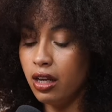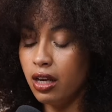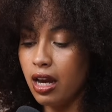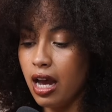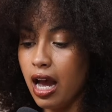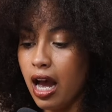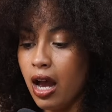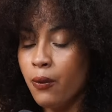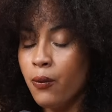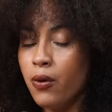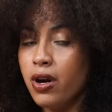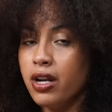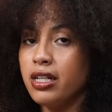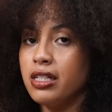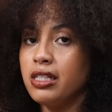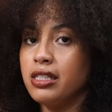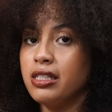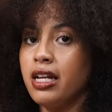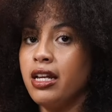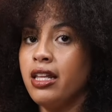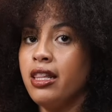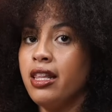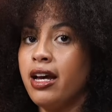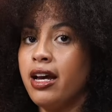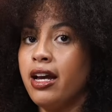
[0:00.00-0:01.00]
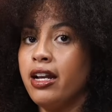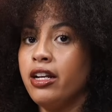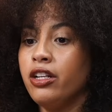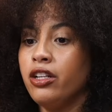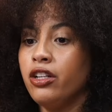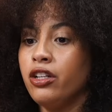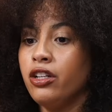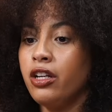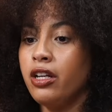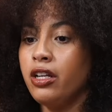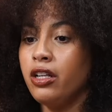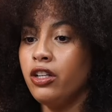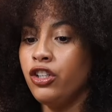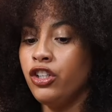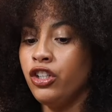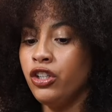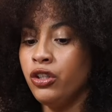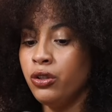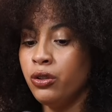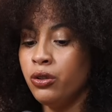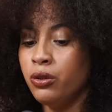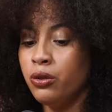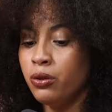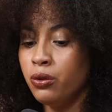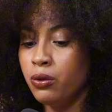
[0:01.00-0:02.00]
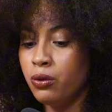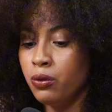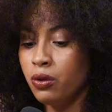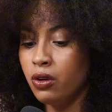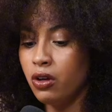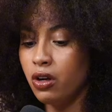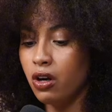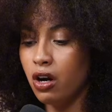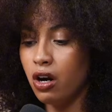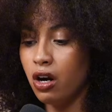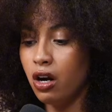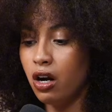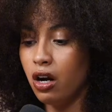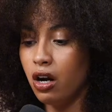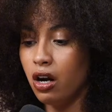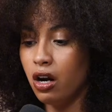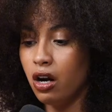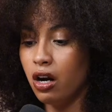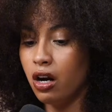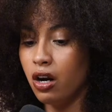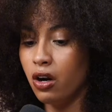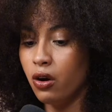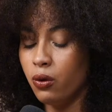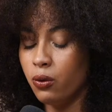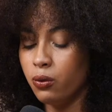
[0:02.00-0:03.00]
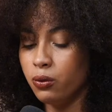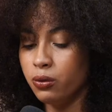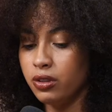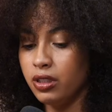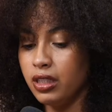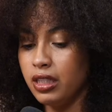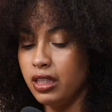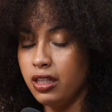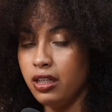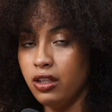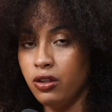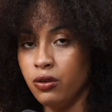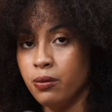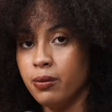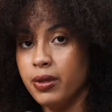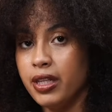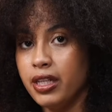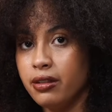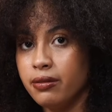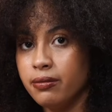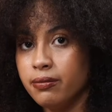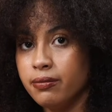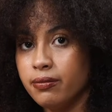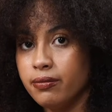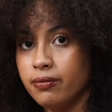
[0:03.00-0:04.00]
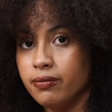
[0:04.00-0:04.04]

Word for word: I want to say that you are only human.